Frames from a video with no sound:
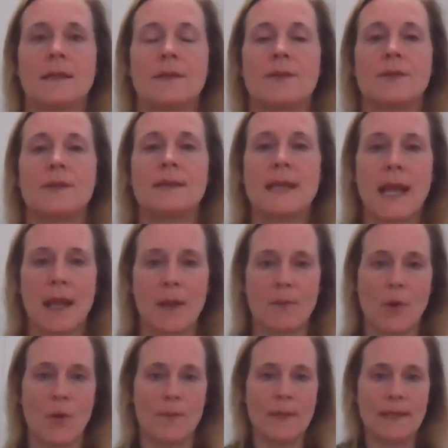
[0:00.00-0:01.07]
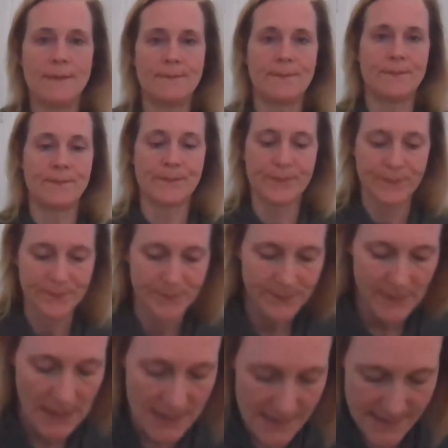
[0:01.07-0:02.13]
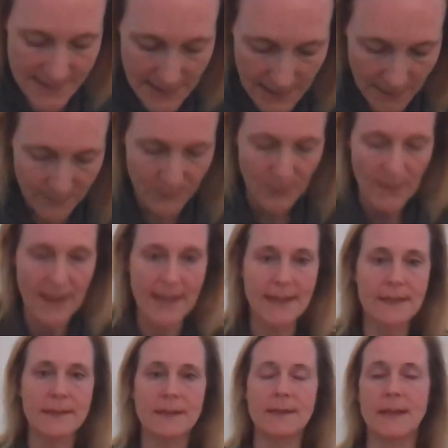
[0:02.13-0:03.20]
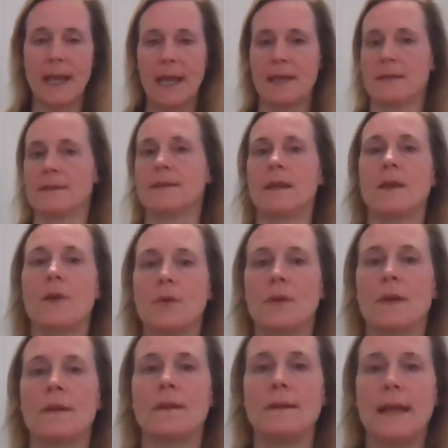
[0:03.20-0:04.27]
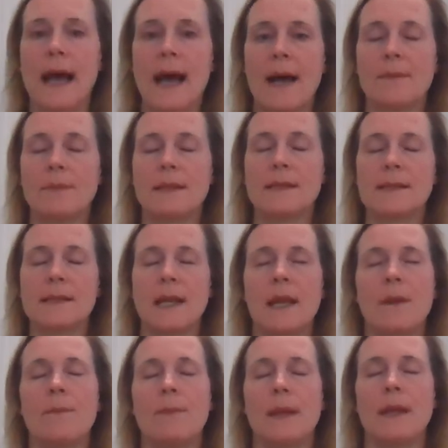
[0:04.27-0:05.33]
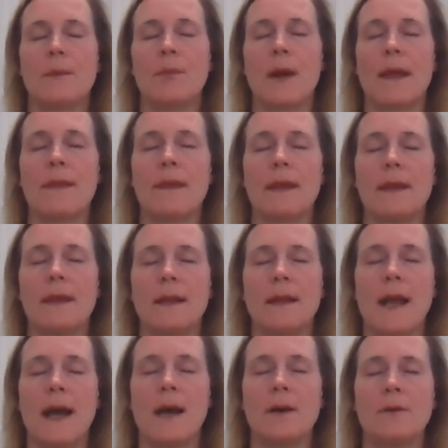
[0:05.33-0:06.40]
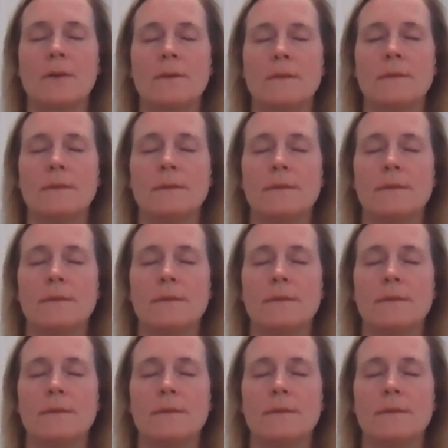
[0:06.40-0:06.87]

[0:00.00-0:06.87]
let's just take a moment. Sit upright. Hands can go to the lap. Let's take a big breath in and out.